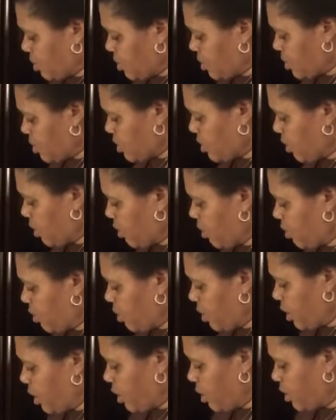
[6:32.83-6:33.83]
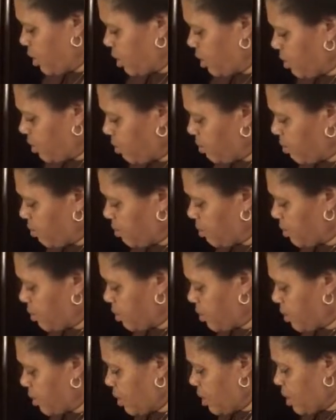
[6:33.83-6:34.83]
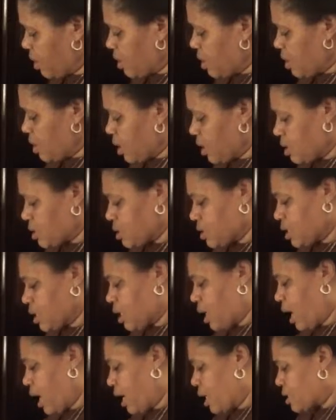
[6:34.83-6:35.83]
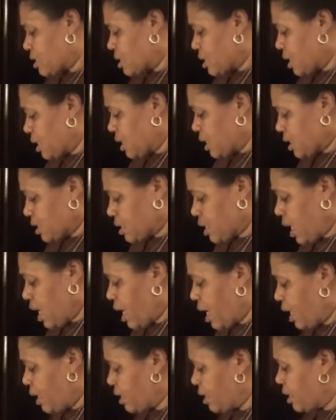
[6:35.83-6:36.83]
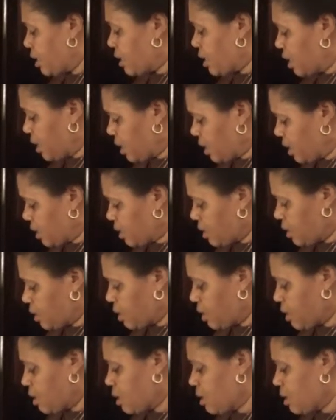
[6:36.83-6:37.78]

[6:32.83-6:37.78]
stir that up. And see, as it gets hot, again,